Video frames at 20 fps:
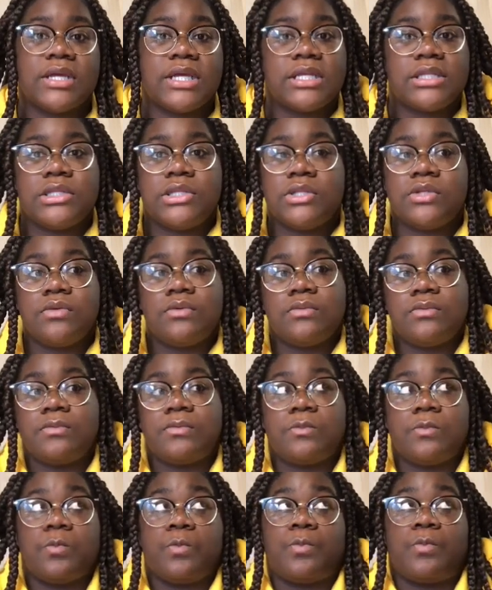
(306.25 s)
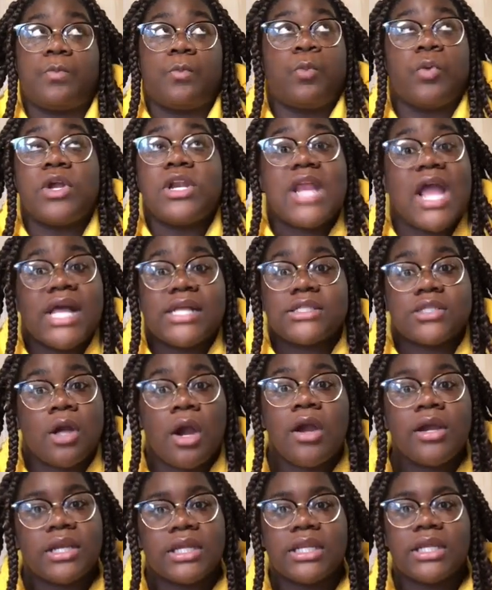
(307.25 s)
And we're not
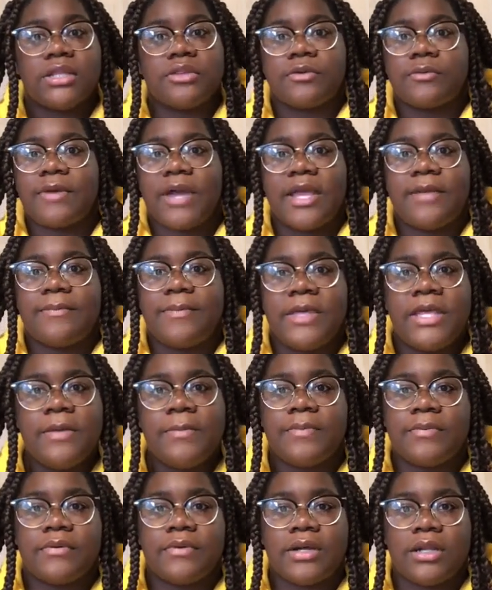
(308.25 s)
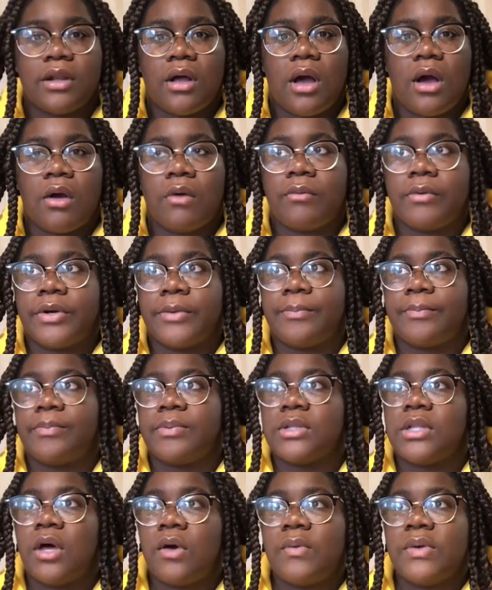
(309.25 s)
targeting the right people at all. We're
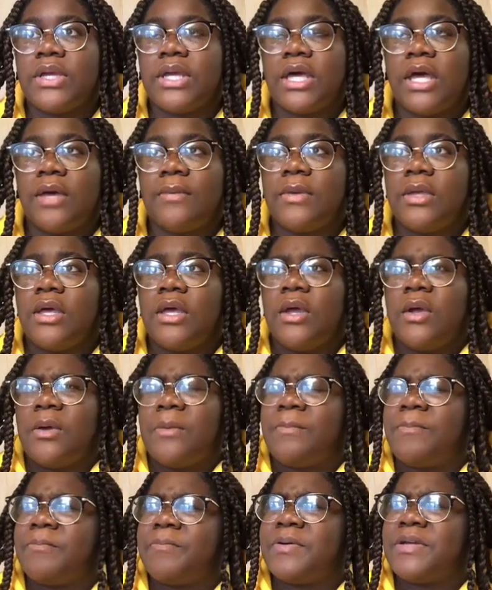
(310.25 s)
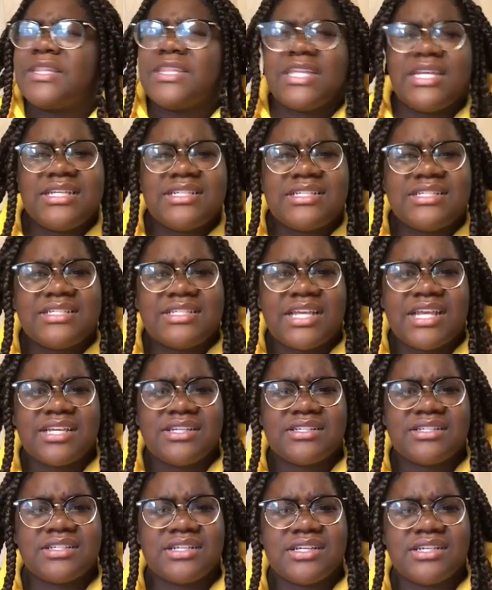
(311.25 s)
blowing up police
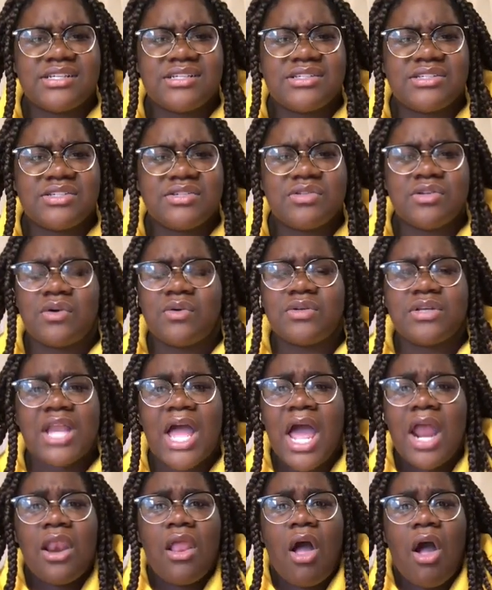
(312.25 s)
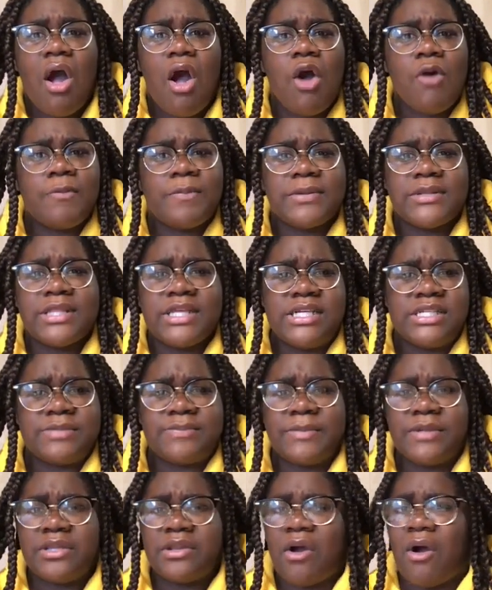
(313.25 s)
stations. You know, not all
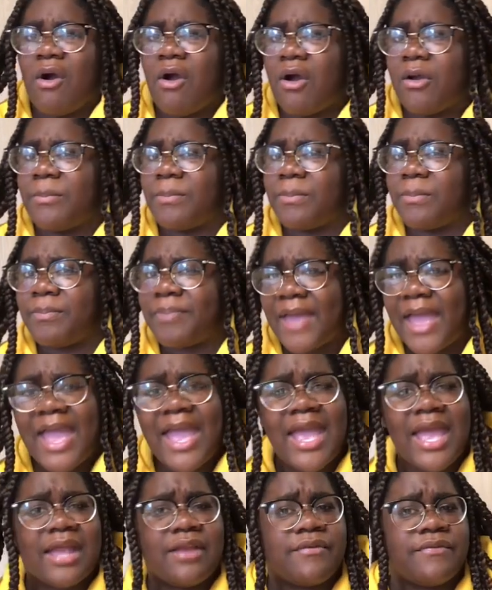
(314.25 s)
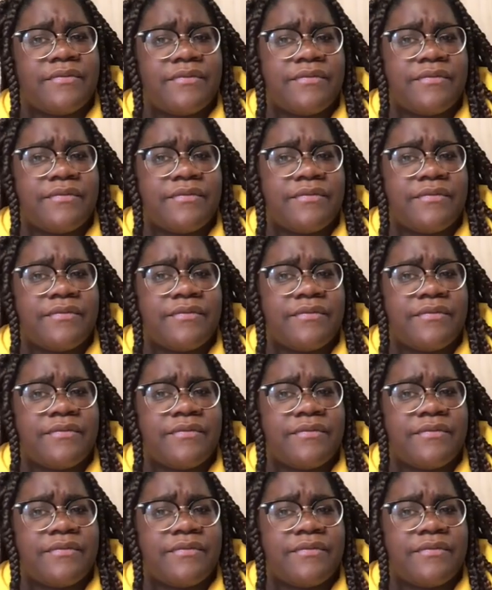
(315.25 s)
policemen are bad.